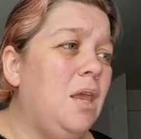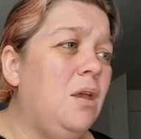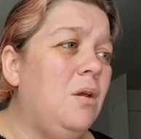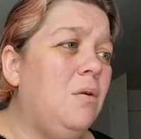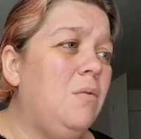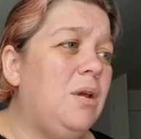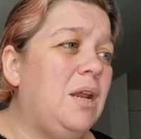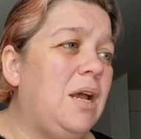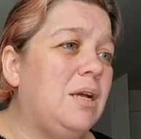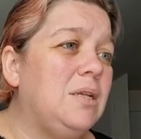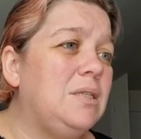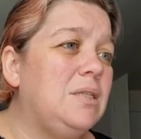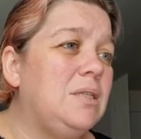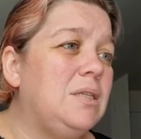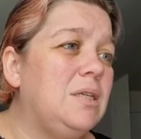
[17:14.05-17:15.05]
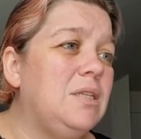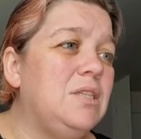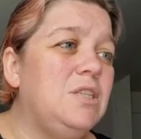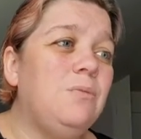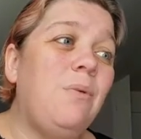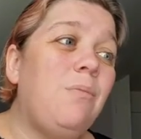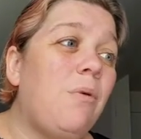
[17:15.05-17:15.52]
What else?
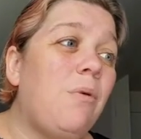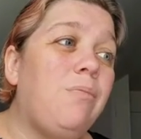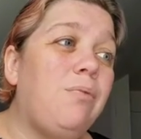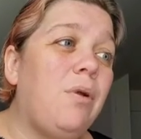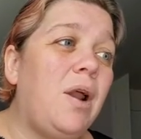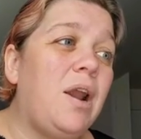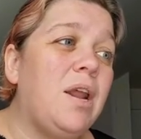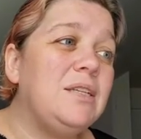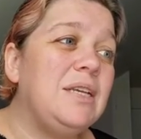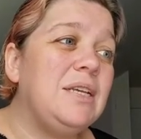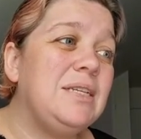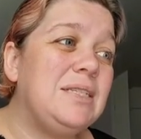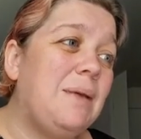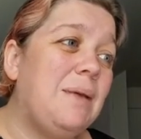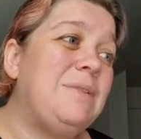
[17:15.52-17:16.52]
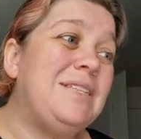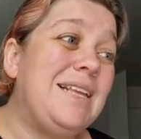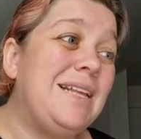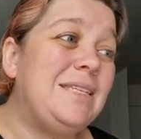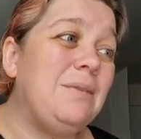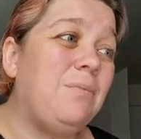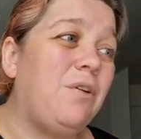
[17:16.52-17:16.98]
Consumable products except
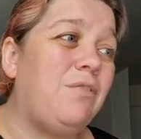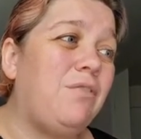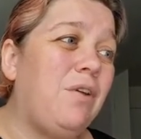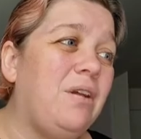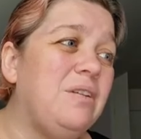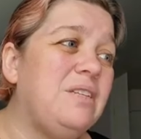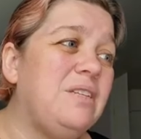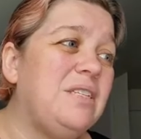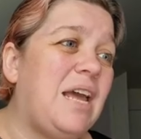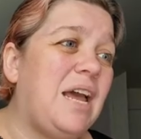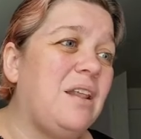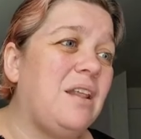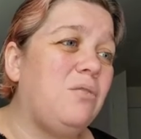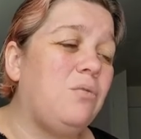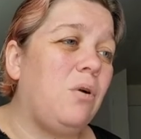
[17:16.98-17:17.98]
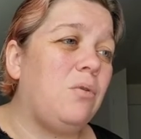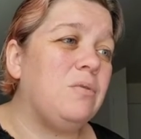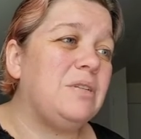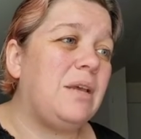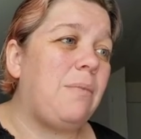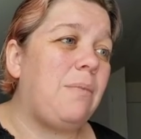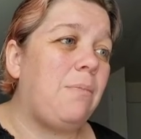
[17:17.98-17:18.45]
Scentsy bar fragrances added through
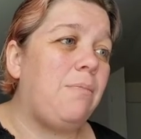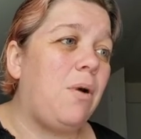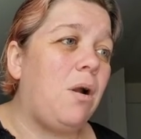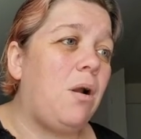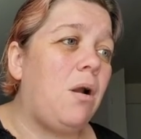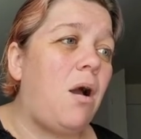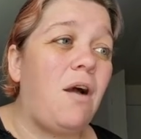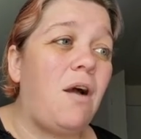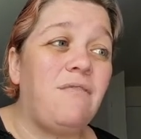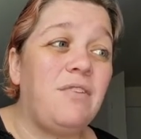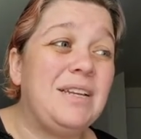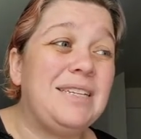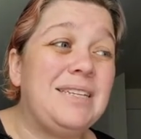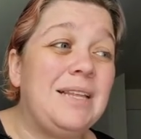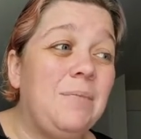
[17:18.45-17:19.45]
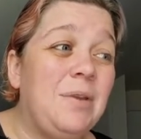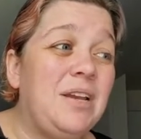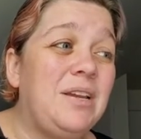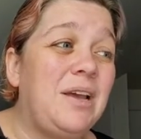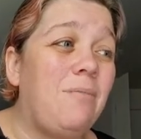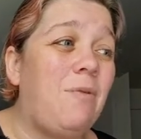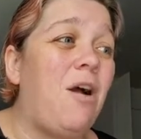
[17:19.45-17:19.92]
Always Get My Bar, offered as
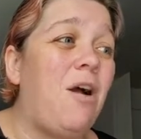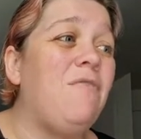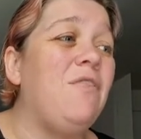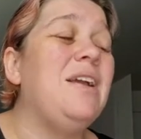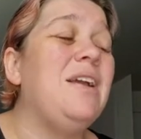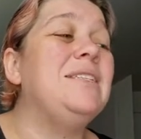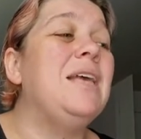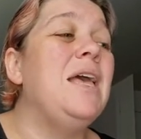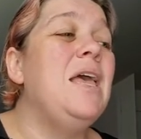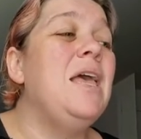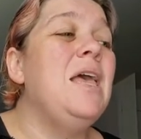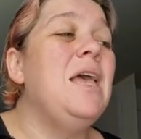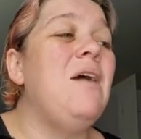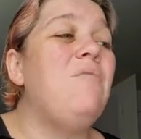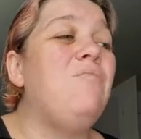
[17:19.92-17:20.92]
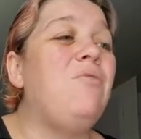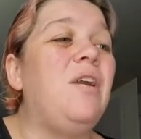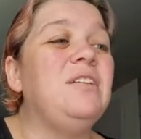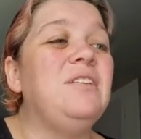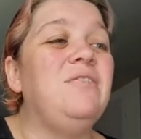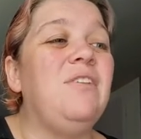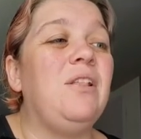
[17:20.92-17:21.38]
limited time offerings, and
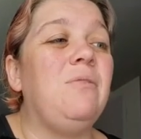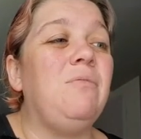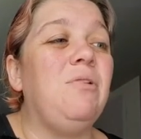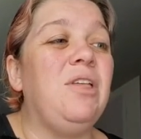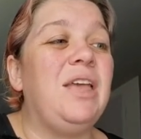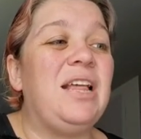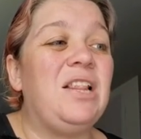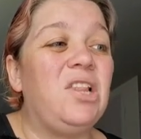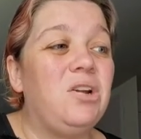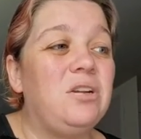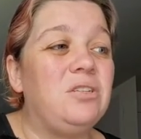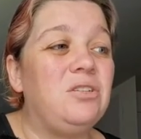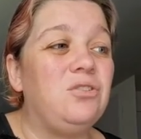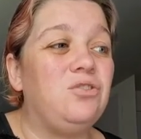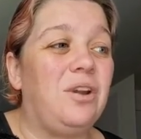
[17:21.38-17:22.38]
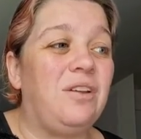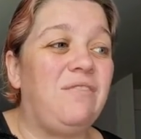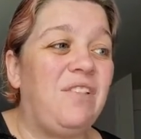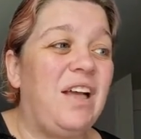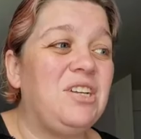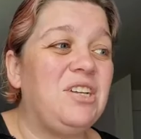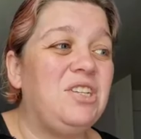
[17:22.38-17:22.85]
products available in clearance or during
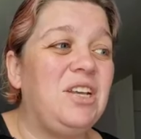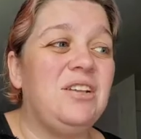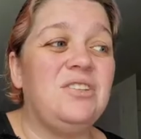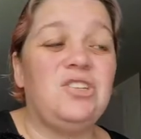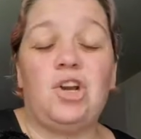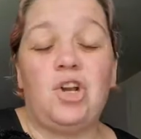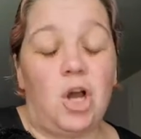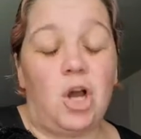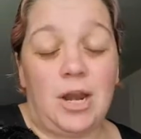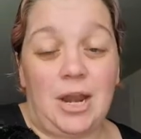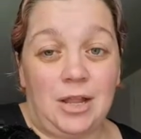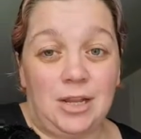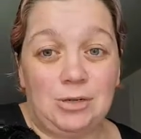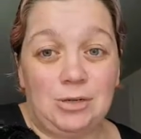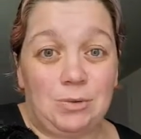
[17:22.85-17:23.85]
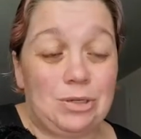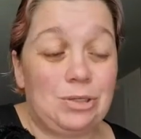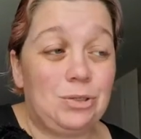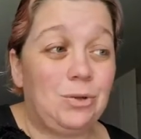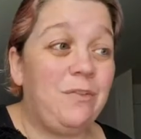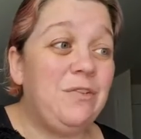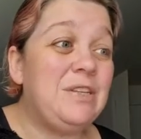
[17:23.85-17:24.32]
flash sales are not eligible.
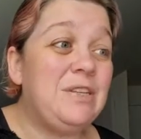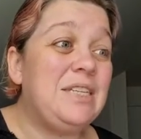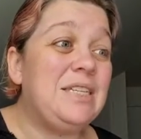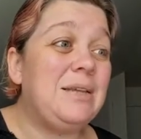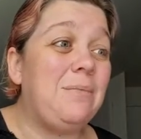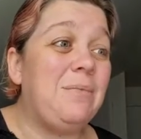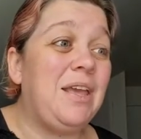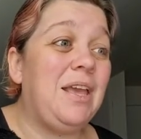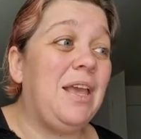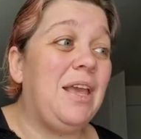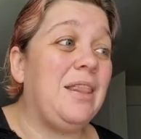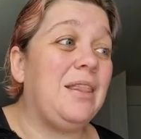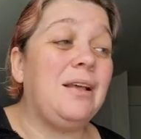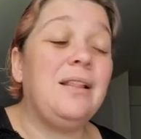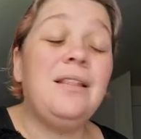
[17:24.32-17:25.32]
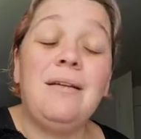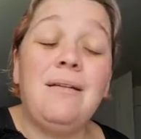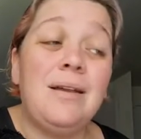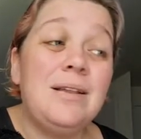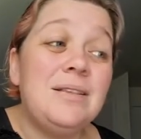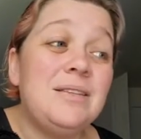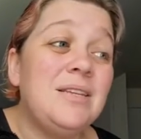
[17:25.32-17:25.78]
So if you see something in the
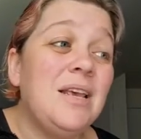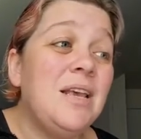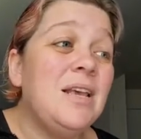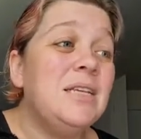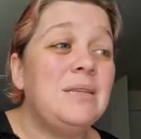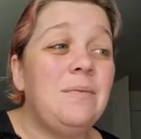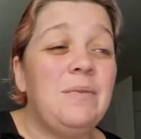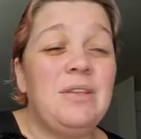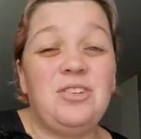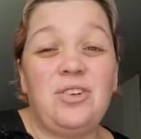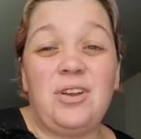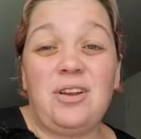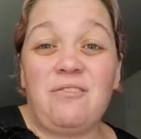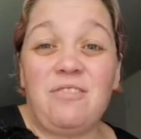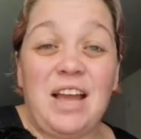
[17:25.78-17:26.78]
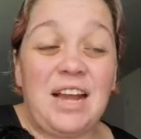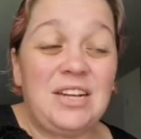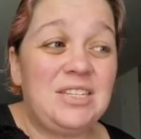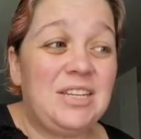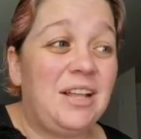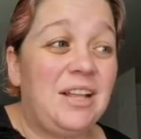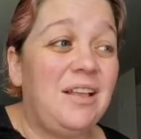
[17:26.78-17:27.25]
clearance, something during a
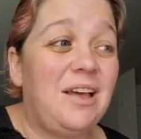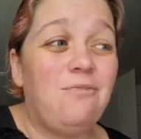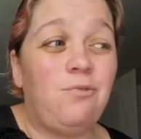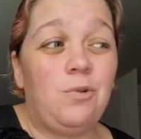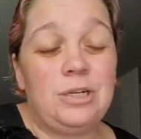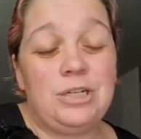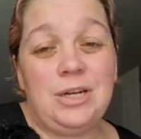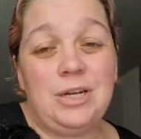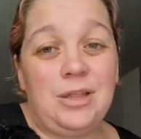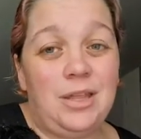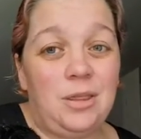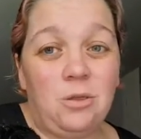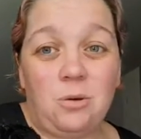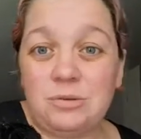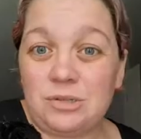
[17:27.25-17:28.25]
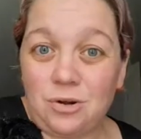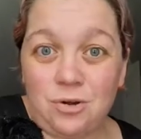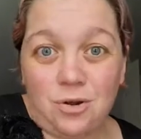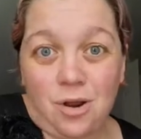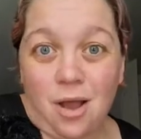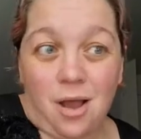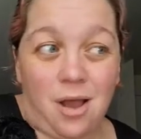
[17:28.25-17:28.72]
flash sale, unfortunately those are
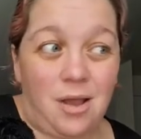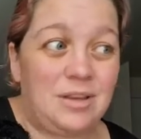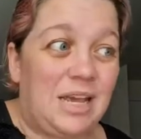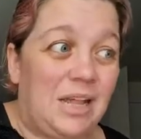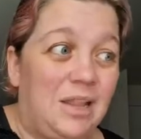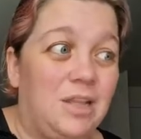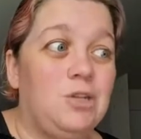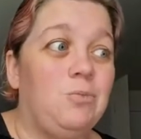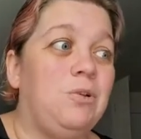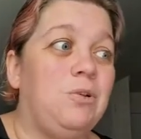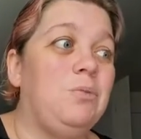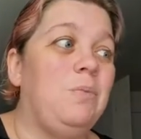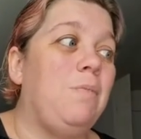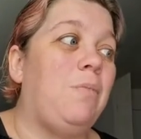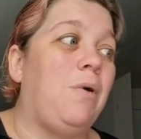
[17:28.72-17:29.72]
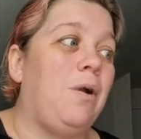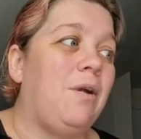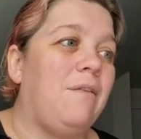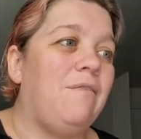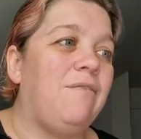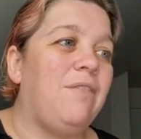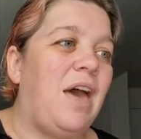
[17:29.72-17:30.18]
not eligible to be part
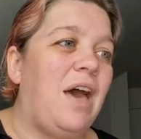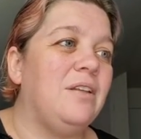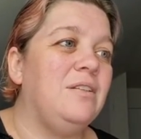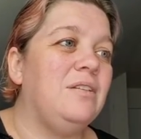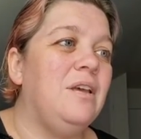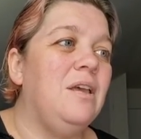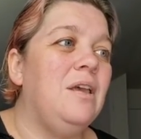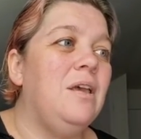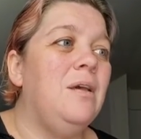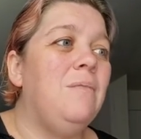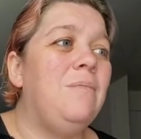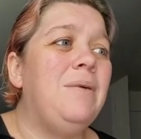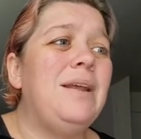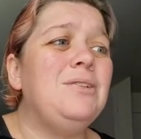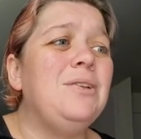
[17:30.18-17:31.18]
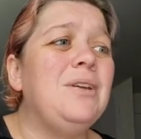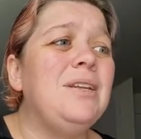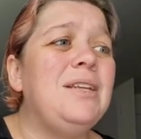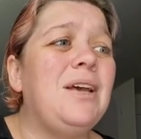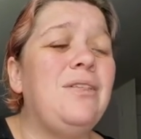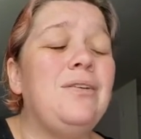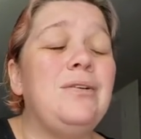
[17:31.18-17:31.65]
of that. But as you
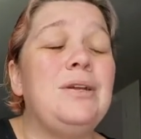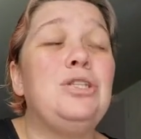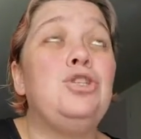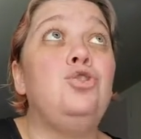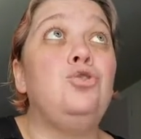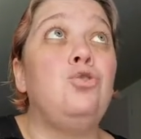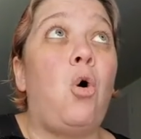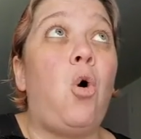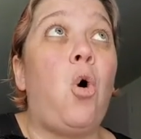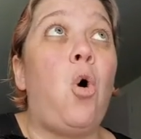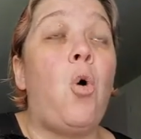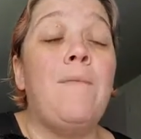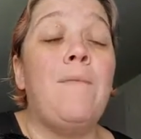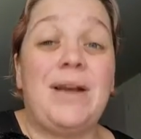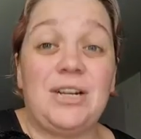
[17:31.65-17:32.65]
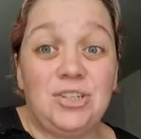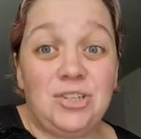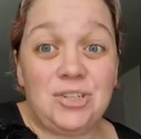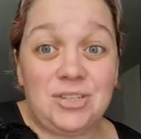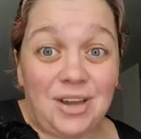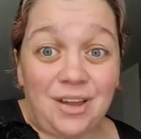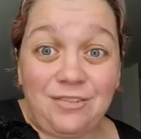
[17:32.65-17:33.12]
can tell, there is so much
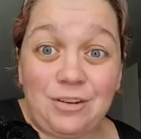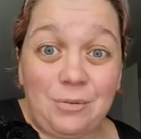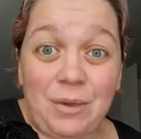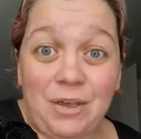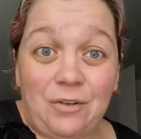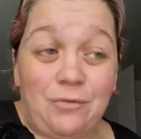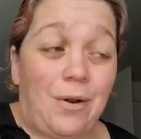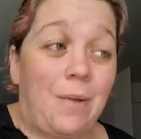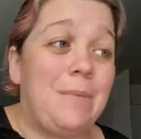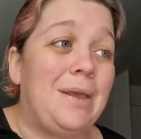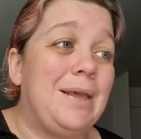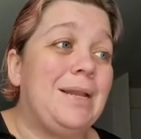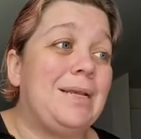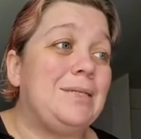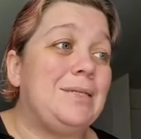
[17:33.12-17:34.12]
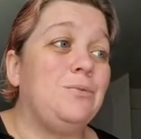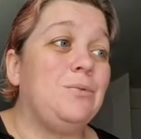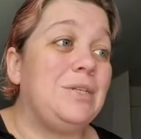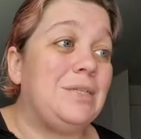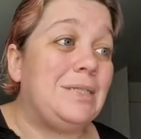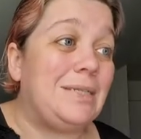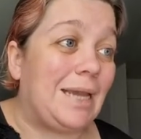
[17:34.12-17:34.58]
stuff to pick from. It is
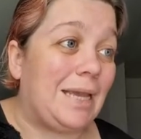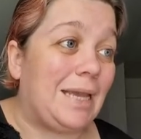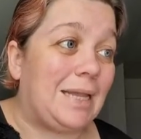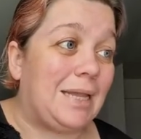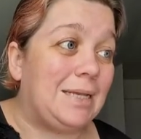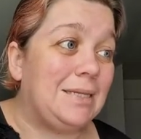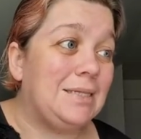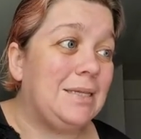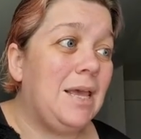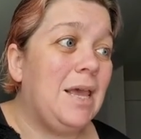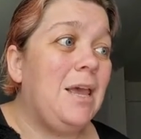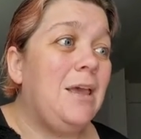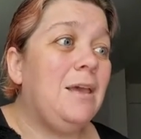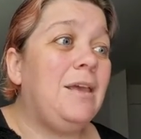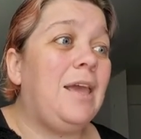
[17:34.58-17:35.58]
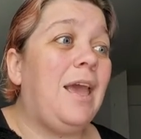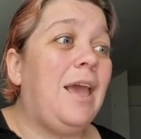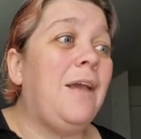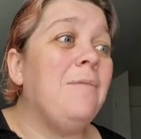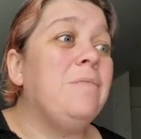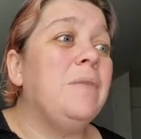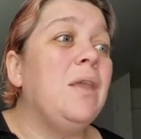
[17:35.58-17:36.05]
ridiculous.
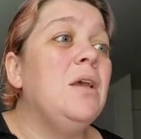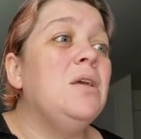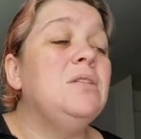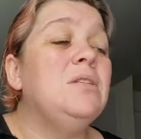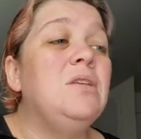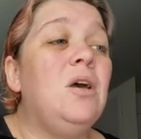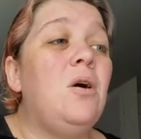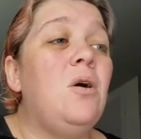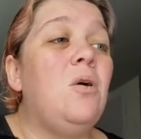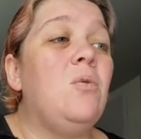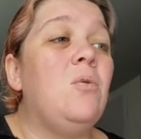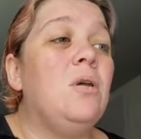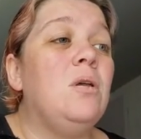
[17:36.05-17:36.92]
Okay, so